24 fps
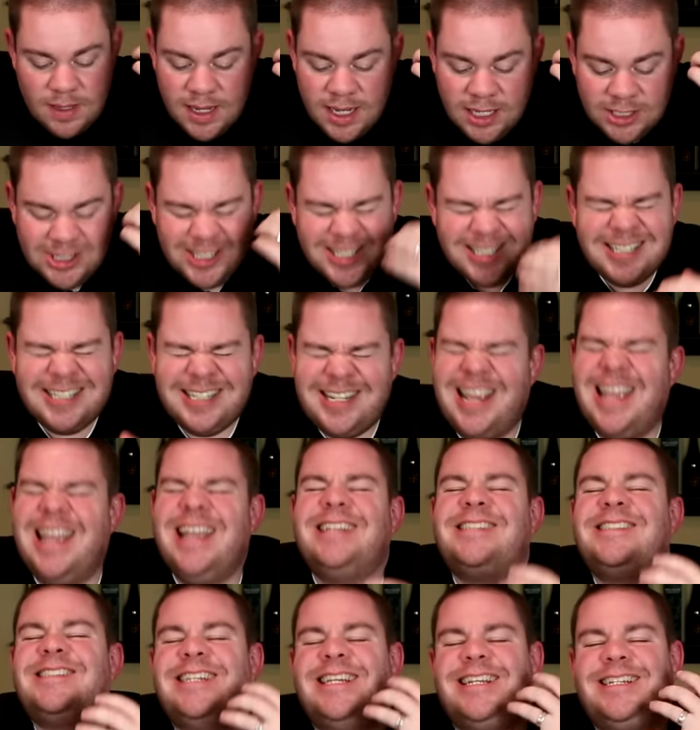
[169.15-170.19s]
It just
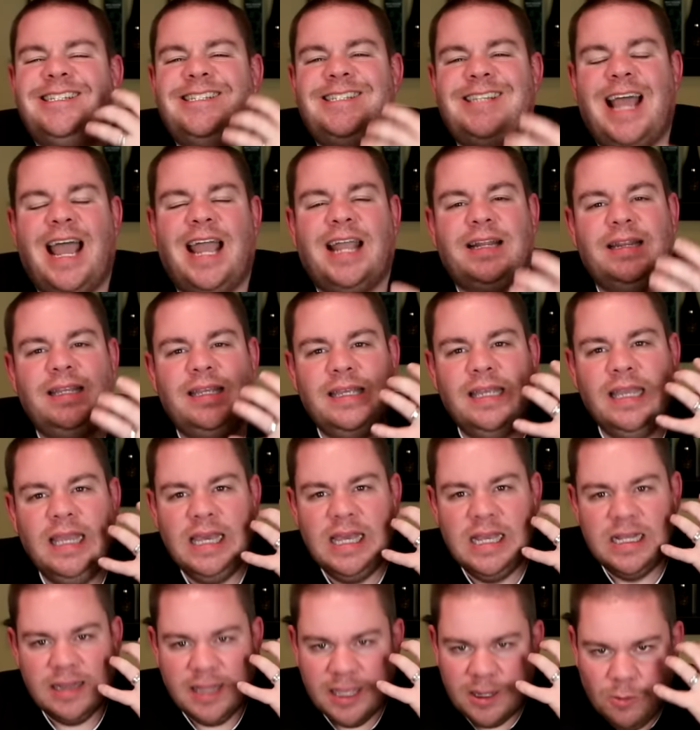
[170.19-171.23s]
tastes exactly
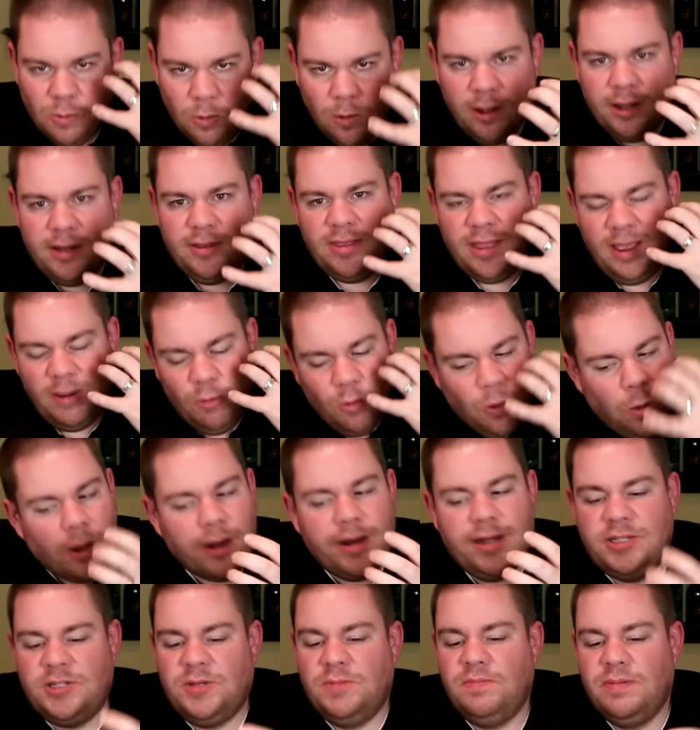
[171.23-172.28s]
like what they
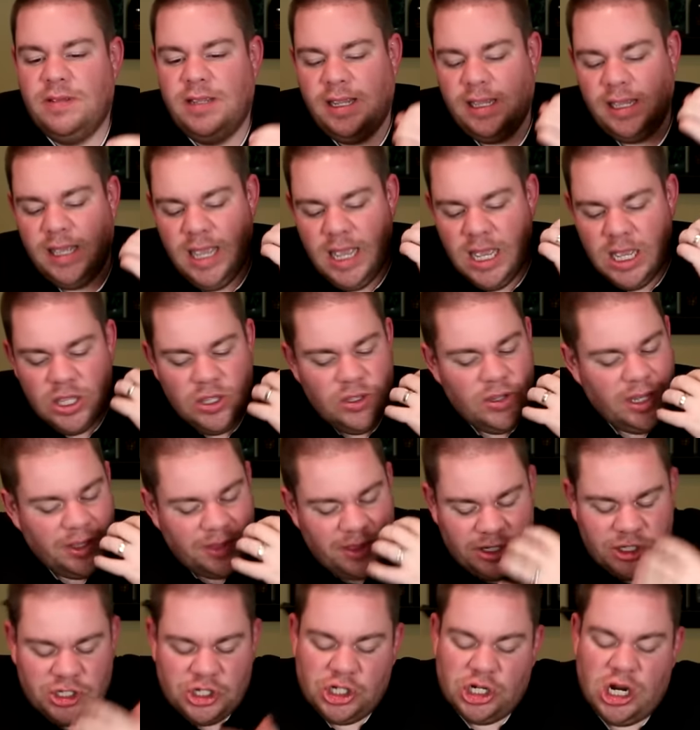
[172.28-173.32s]
want it to be. You
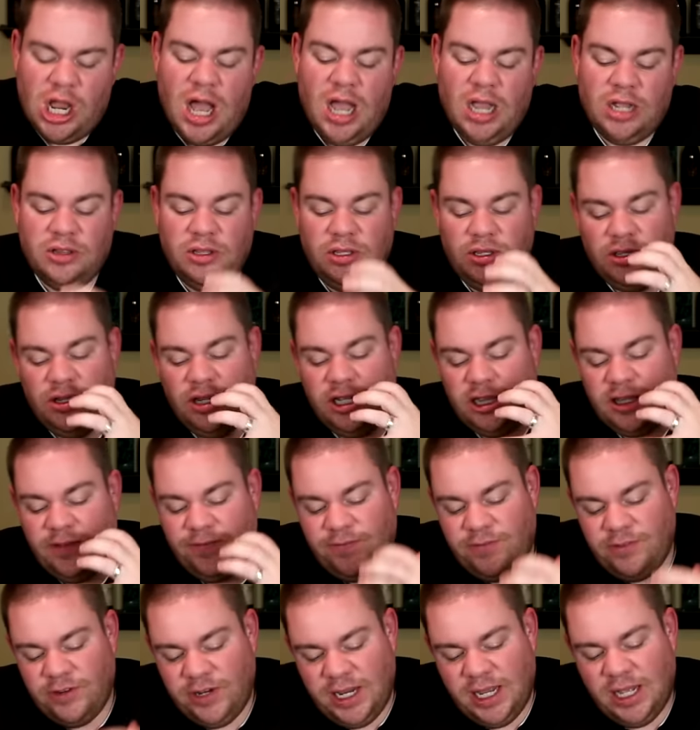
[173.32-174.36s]
get the chocolate, you get the
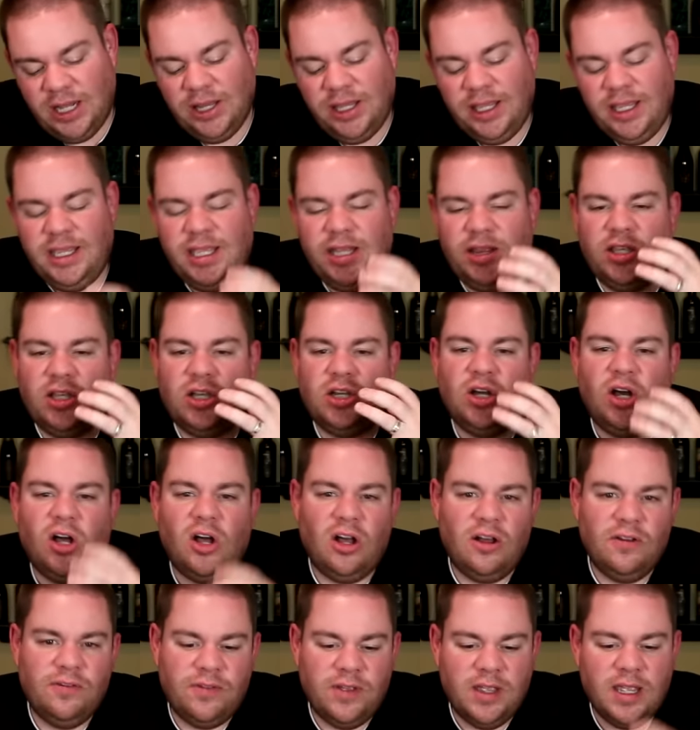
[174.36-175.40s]
vanilla, you get the
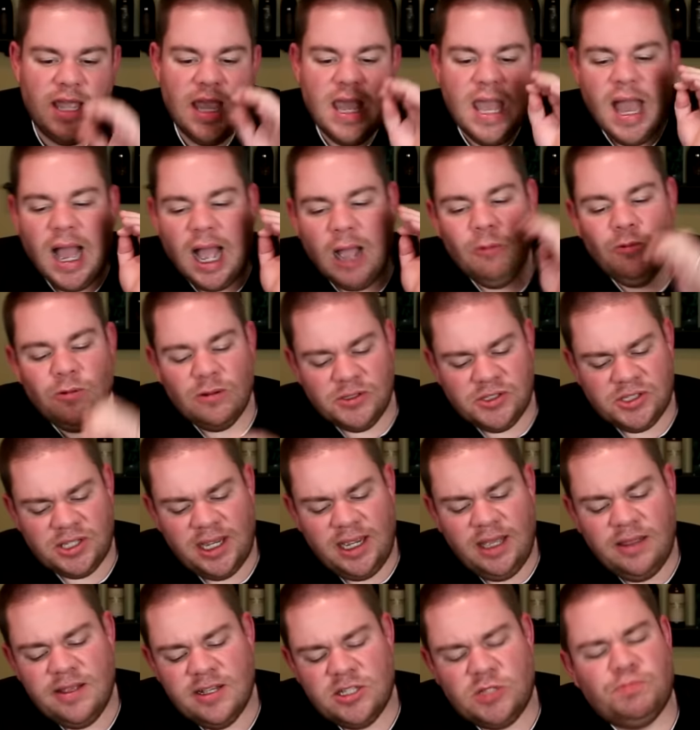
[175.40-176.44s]
coffee. I will
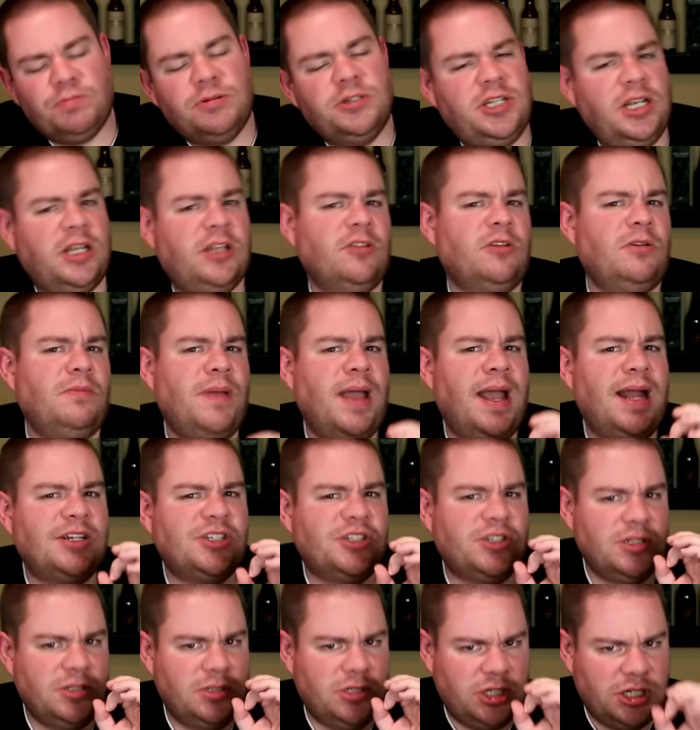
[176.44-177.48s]
say in this particular
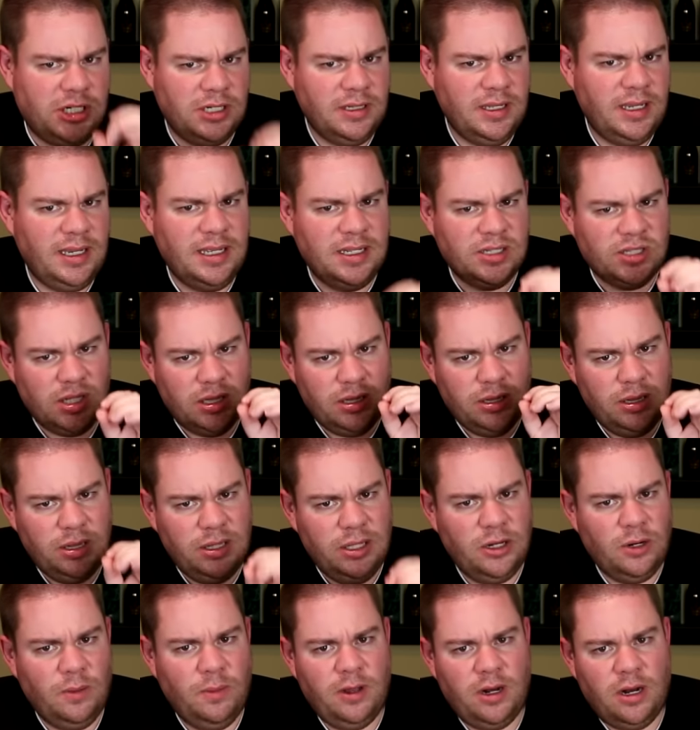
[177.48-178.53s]
batch, the chili is a
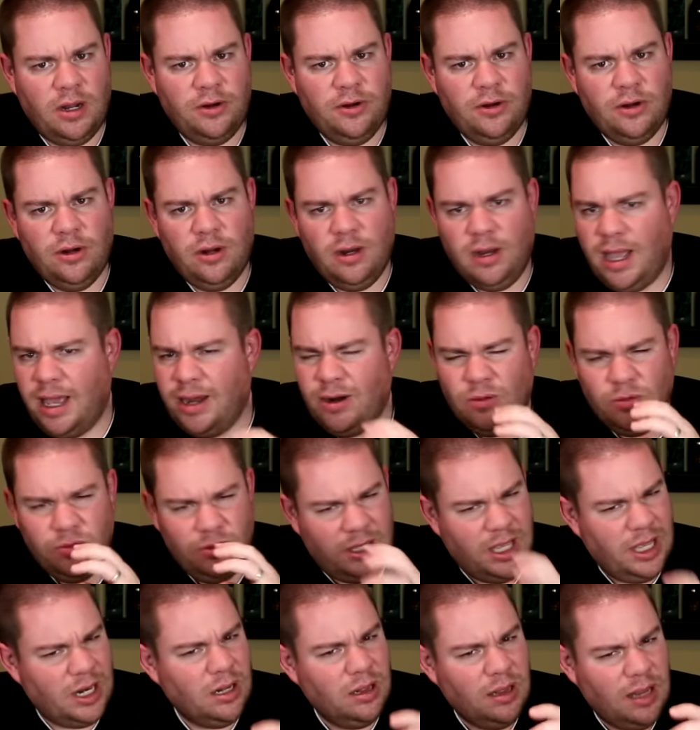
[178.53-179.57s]
little bit under, I don't
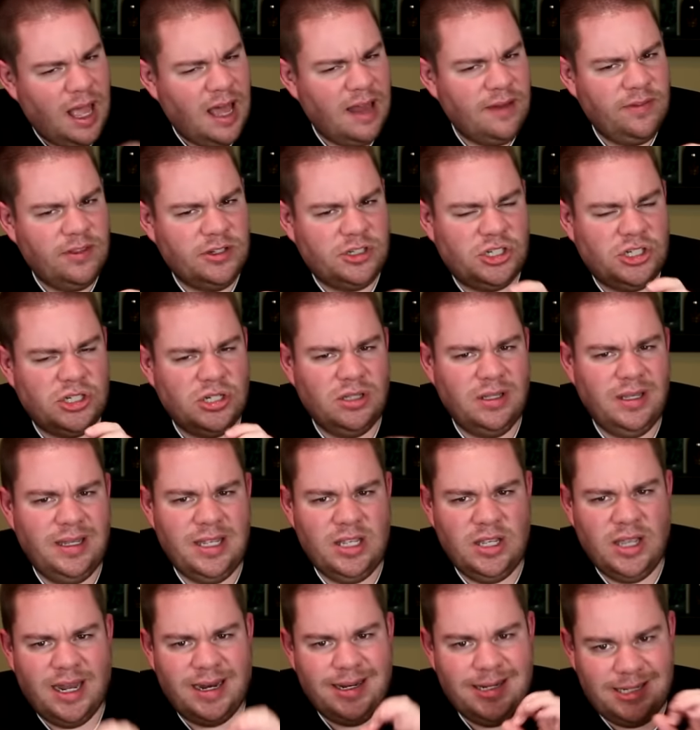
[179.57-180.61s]
get a lot of the chili.
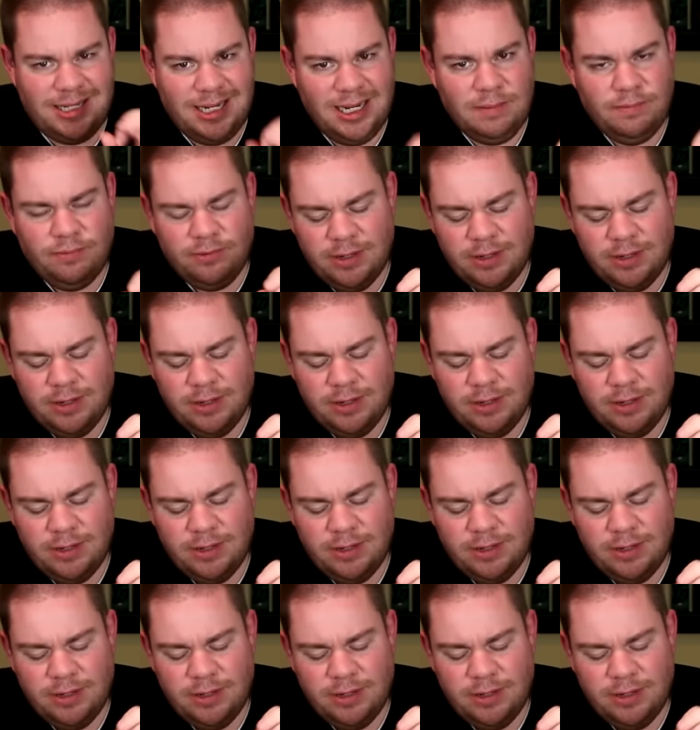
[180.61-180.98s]
You gotta dig